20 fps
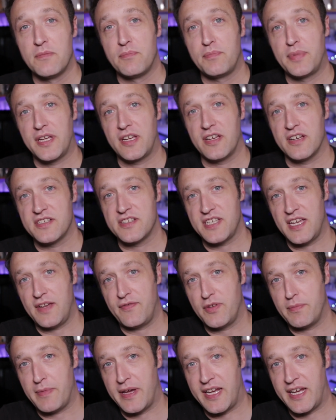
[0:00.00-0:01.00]
because
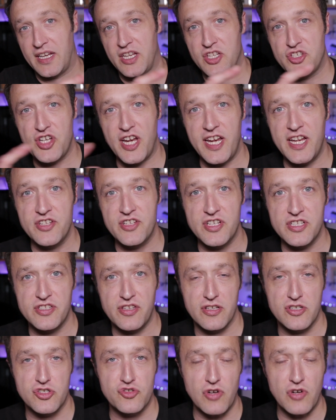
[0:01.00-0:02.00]
if you make any changes
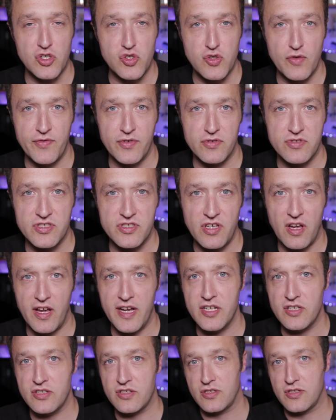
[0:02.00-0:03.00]
to the structure of your
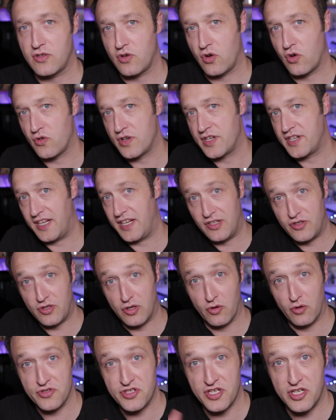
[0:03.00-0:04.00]
site, or indeed
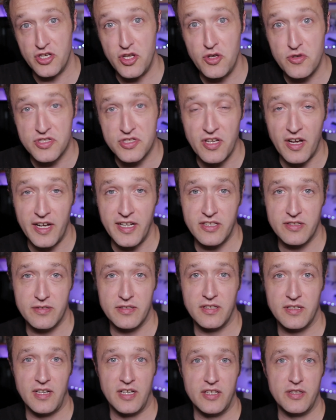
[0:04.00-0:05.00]
you launch a new site
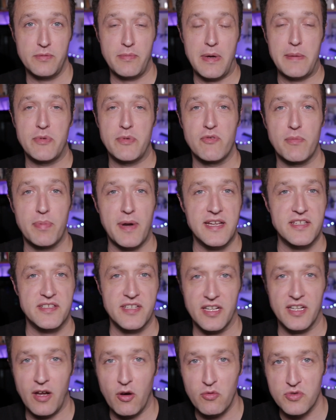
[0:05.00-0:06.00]
and you may be
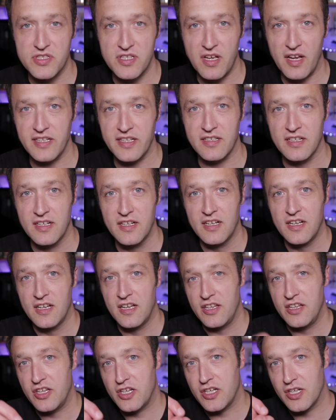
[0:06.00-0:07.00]
replacing an old site,
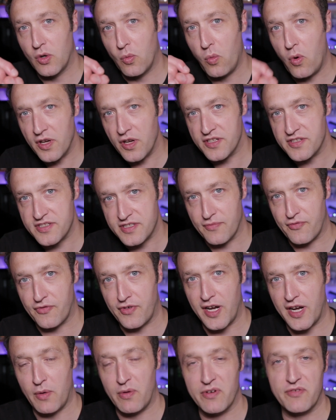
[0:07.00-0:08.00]
you're going to want some
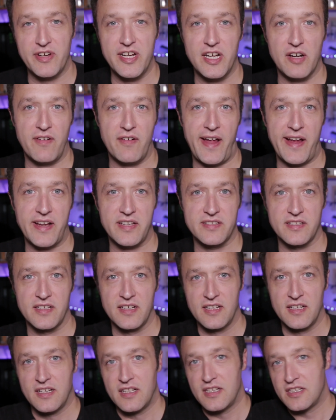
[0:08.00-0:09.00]
301 redirects
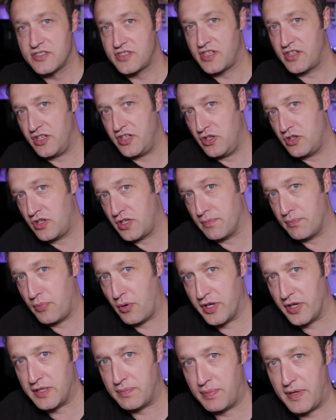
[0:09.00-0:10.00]
so that you can
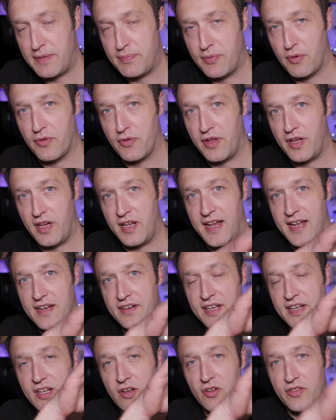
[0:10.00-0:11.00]
point people that are
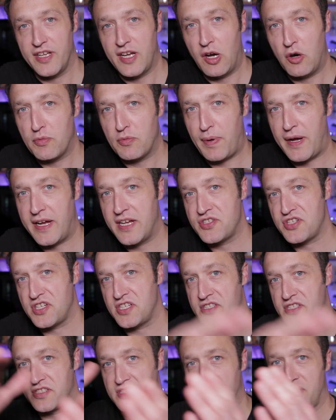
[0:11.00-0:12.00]
landing on the old
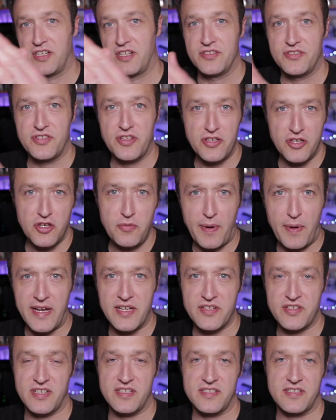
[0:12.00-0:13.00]
pages to the new
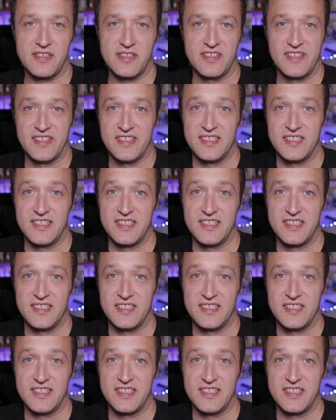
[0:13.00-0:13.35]
pages.